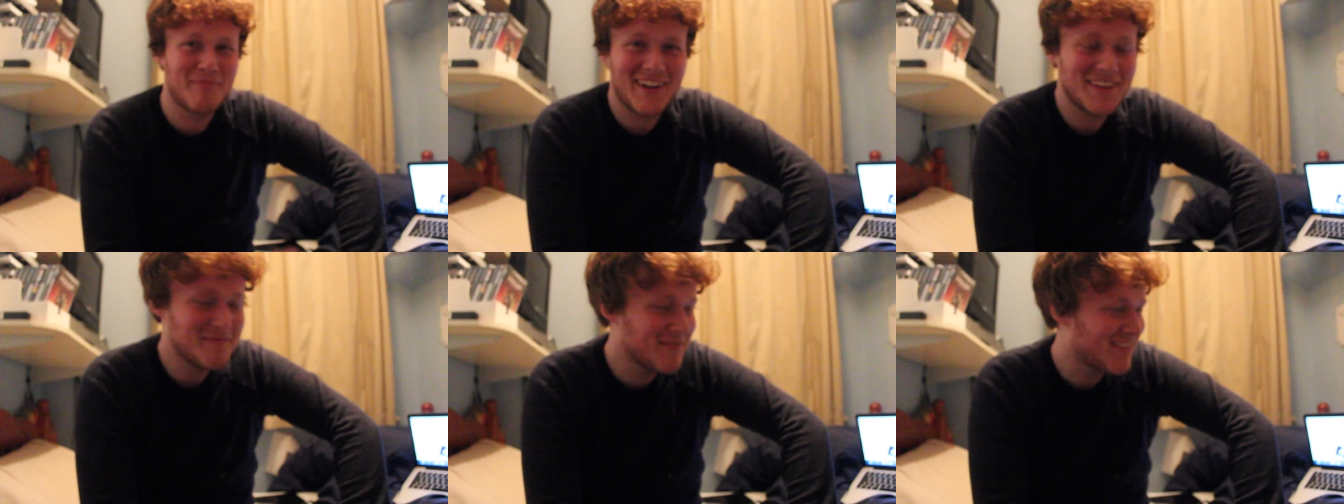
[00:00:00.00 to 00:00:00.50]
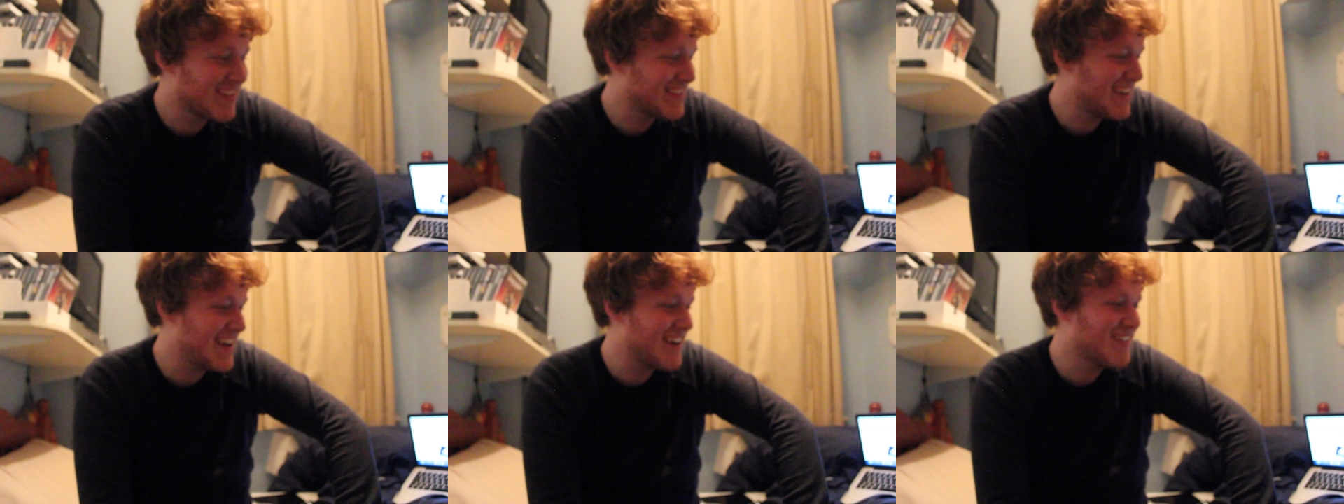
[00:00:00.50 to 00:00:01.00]
better the more I
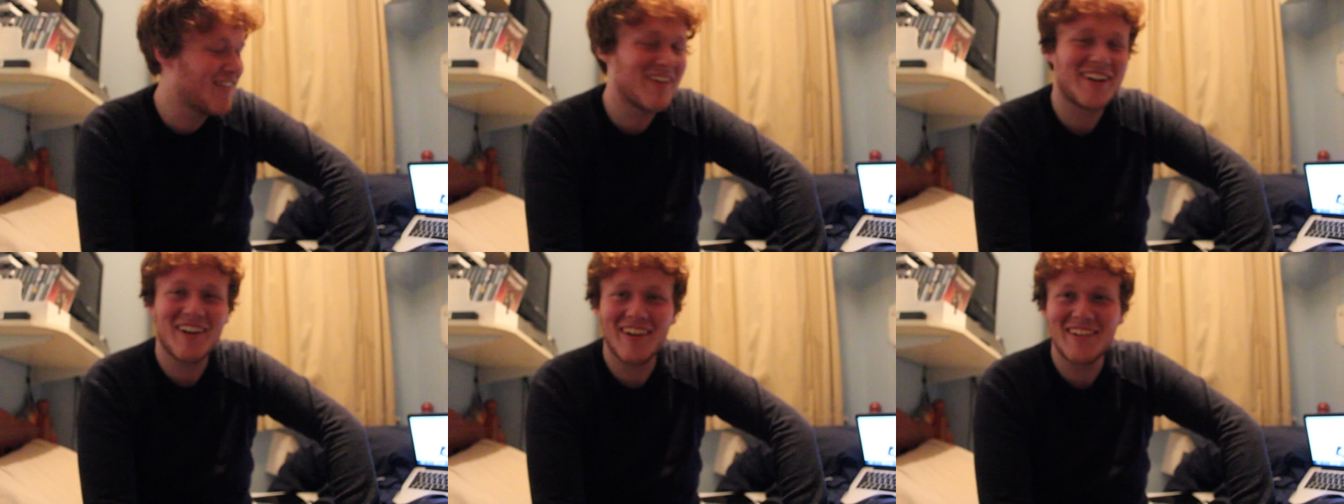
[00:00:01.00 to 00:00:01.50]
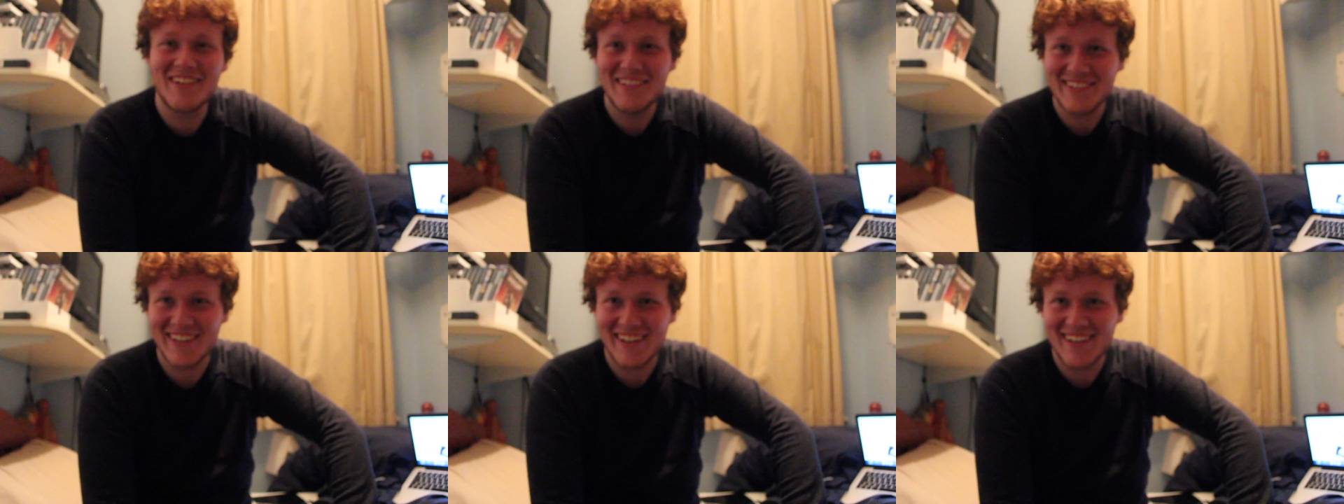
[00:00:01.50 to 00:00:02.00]
say it, although I can't
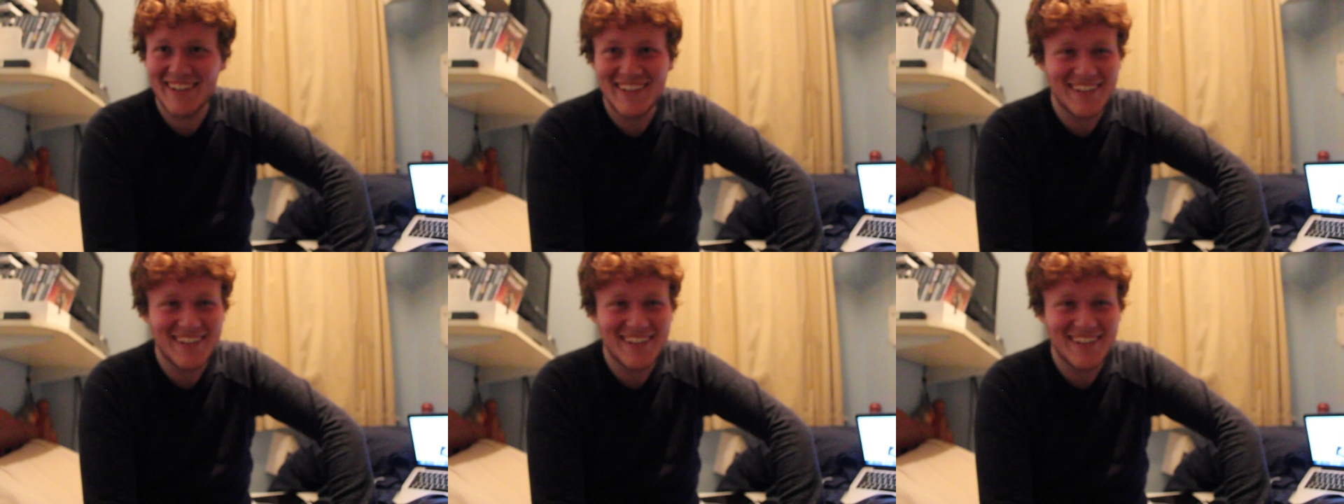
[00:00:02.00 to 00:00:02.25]
use it.